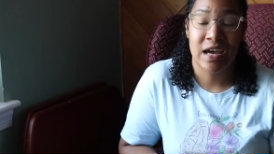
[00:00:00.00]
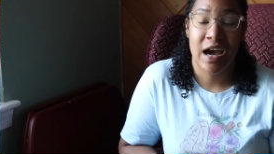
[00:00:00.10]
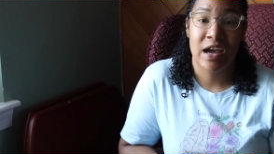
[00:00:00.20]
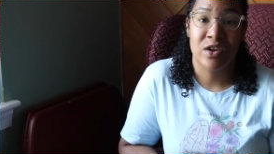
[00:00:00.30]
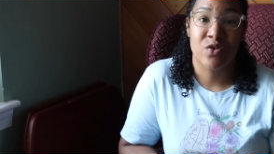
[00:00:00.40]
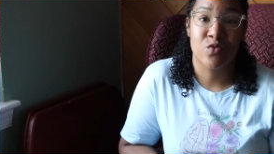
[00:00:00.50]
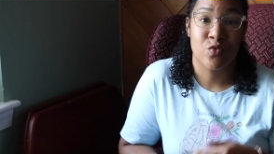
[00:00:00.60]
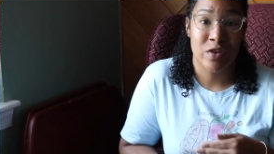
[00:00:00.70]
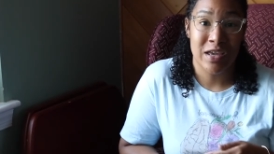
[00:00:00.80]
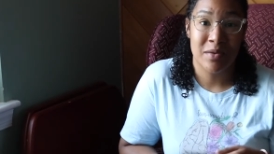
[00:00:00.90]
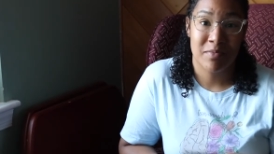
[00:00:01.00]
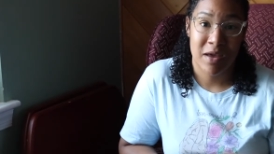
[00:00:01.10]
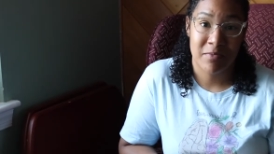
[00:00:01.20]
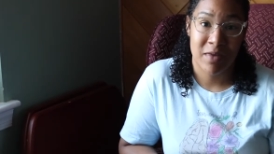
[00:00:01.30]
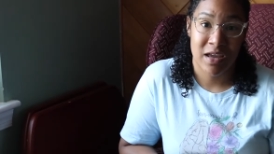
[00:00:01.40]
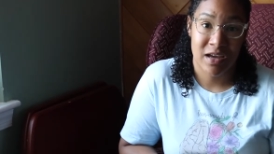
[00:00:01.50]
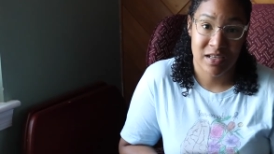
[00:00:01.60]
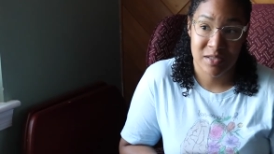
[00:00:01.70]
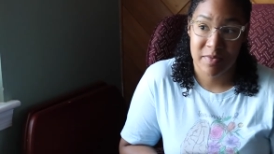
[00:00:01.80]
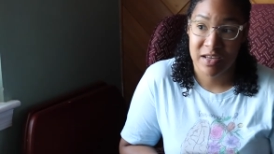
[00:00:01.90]
I re met my
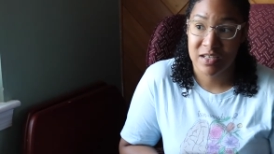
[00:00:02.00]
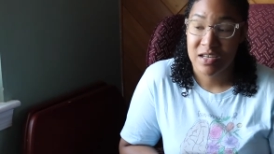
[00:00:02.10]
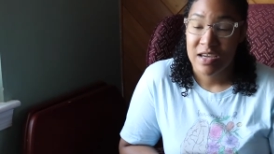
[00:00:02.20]
husband.